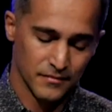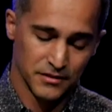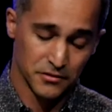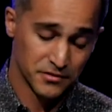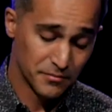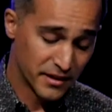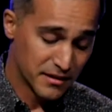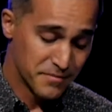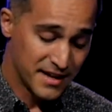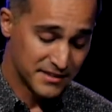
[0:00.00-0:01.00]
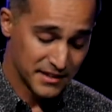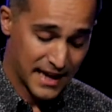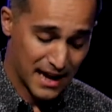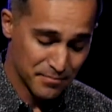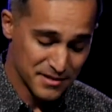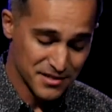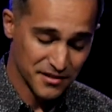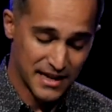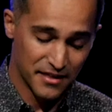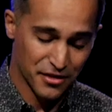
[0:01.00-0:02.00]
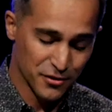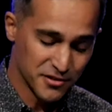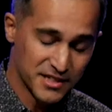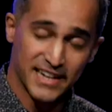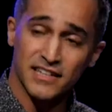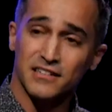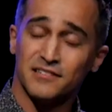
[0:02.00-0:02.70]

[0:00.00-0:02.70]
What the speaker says: So something amazing happens on that third day.